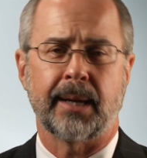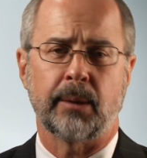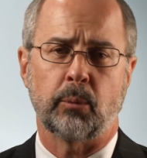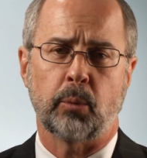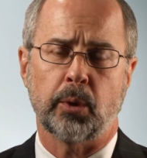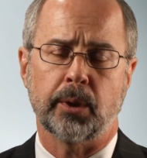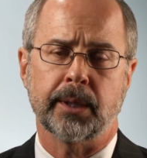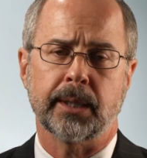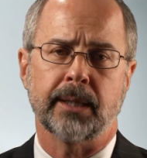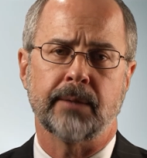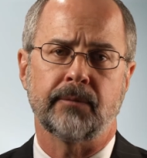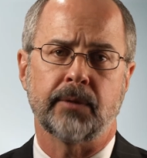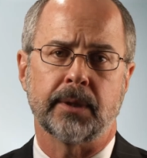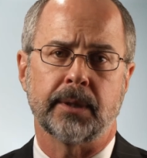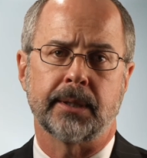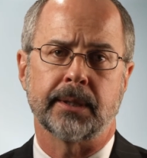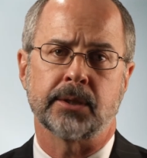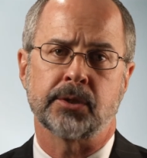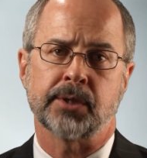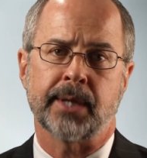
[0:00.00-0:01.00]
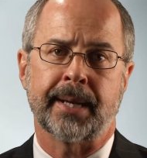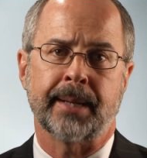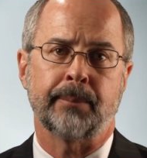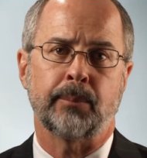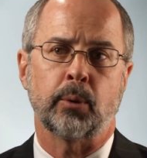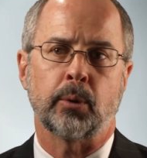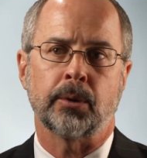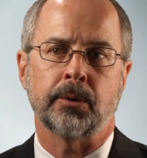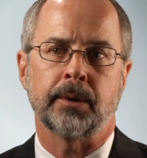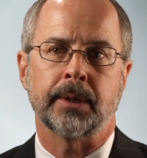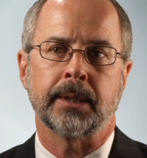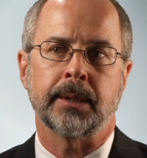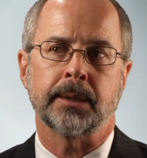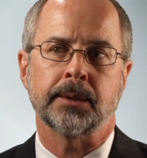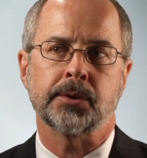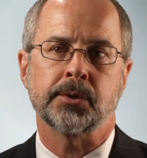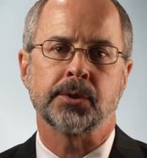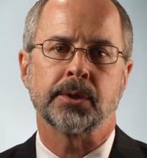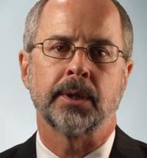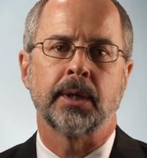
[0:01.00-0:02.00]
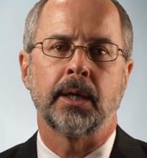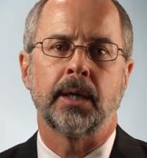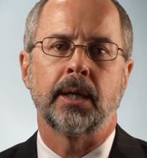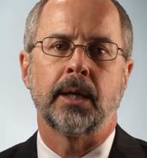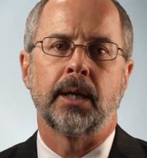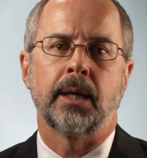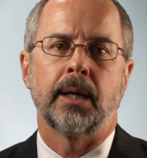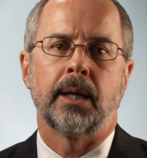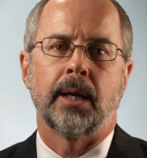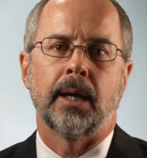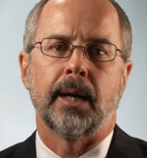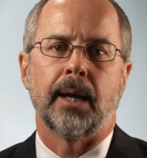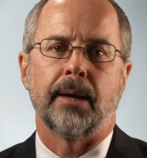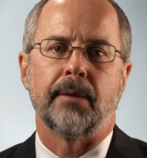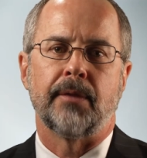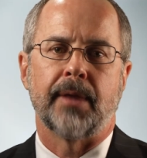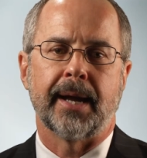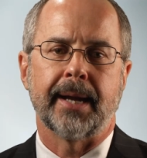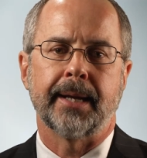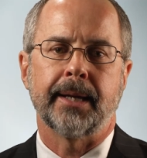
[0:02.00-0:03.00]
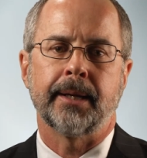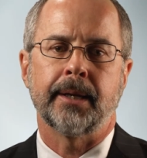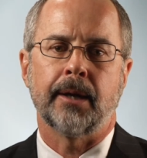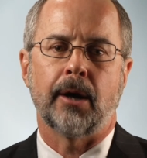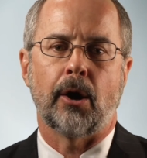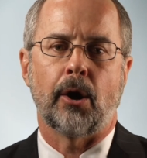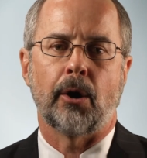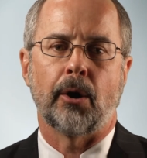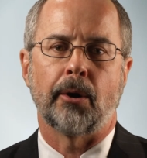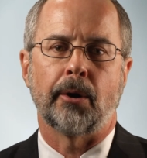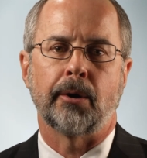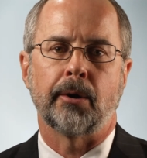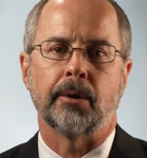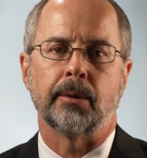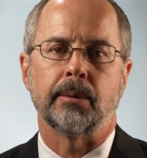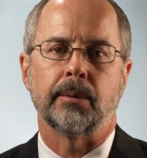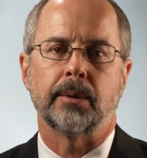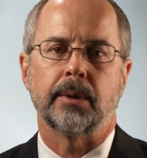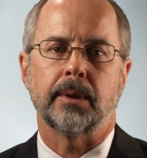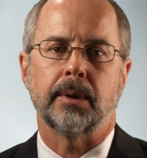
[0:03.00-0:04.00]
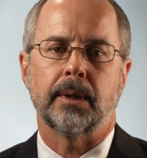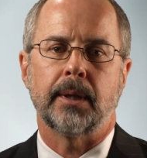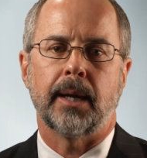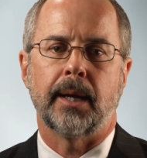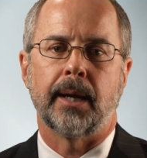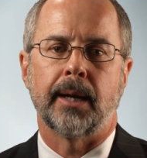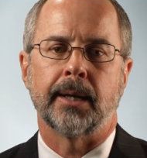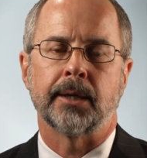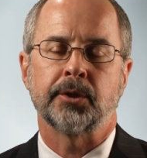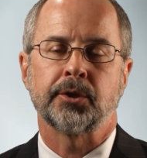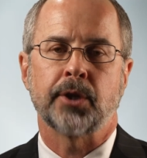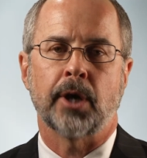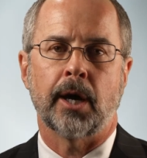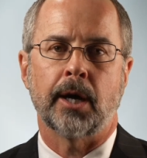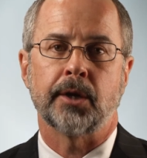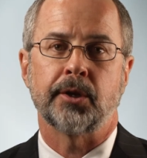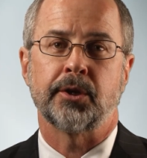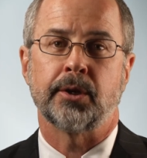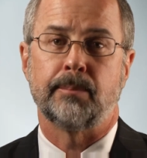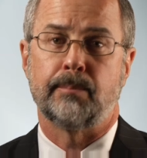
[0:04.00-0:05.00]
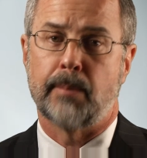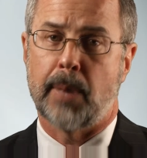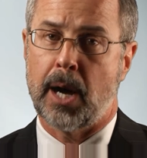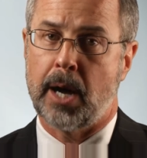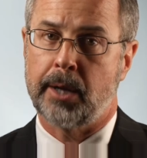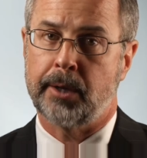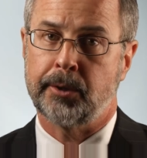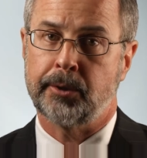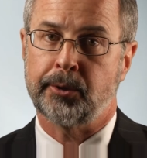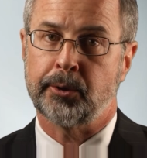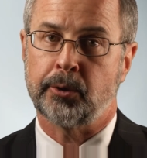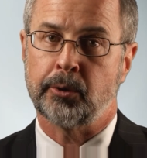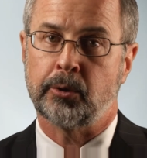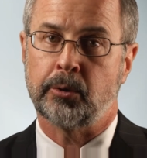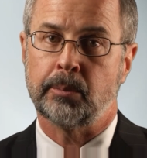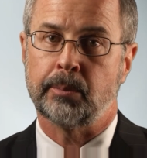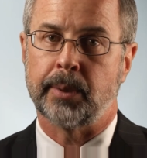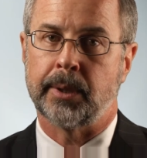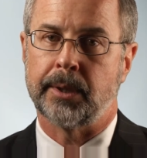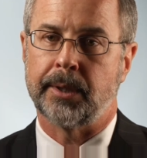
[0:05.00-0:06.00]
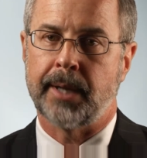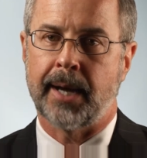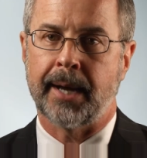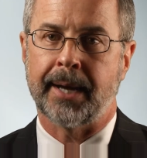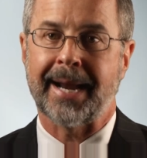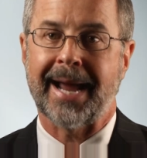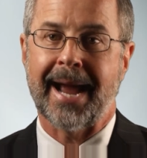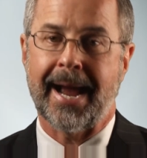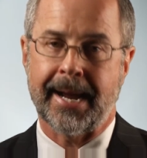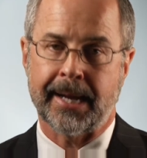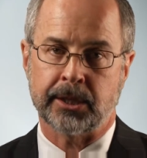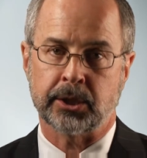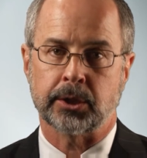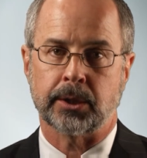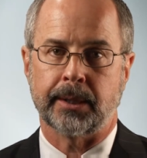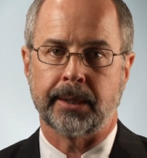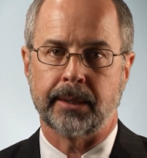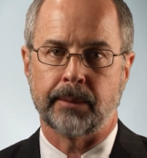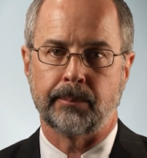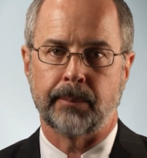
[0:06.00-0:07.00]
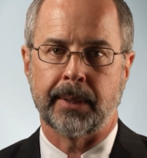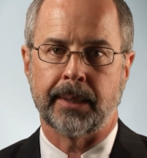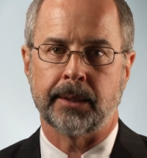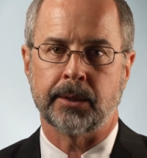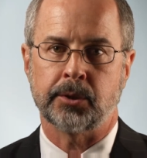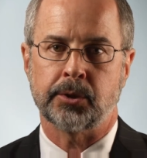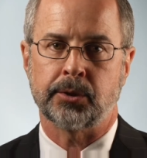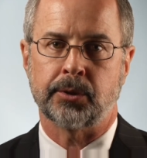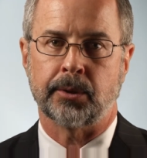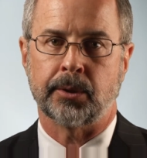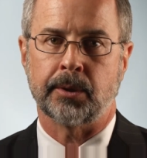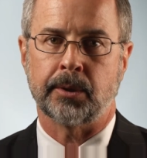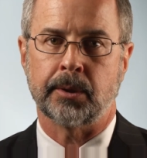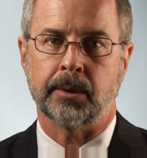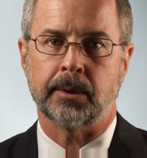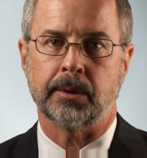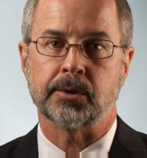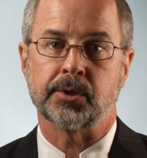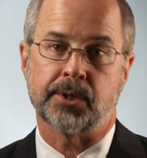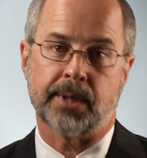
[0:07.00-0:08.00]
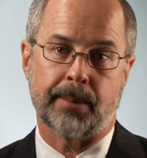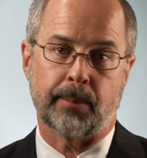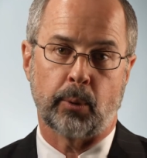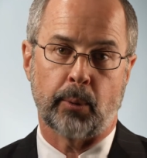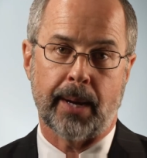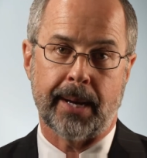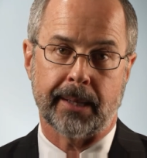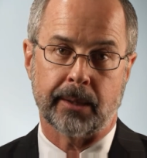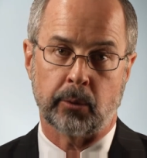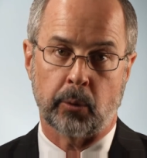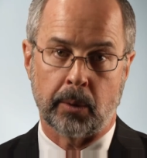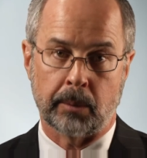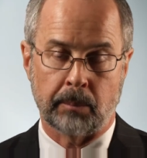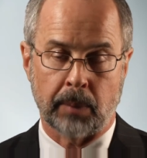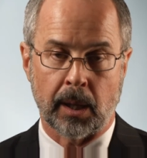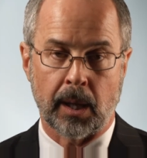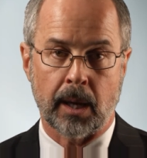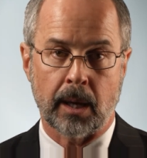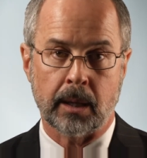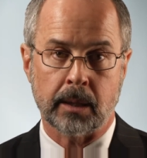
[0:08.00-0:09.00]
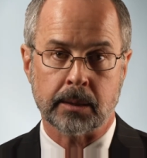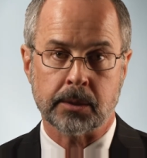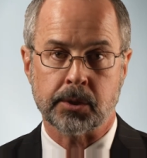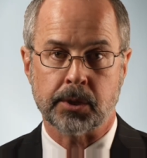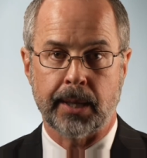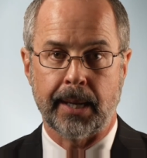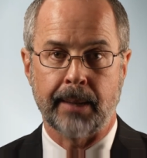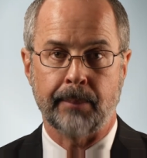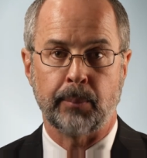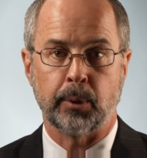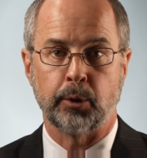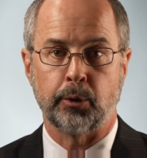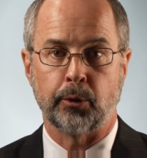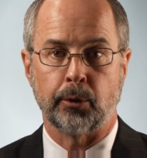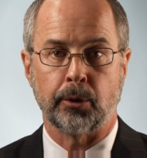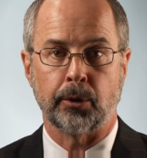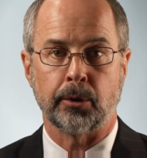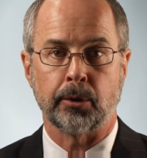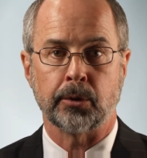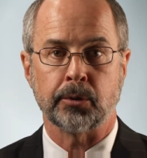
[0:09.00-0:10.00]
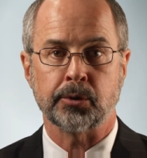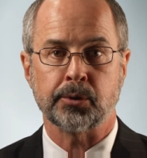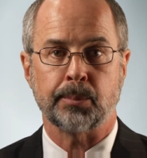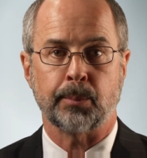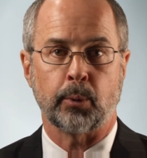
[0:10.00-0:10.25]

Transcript: I want to give you an example of this. They are taught to monitor but not actually administer subarachnoid blocks, epidurals,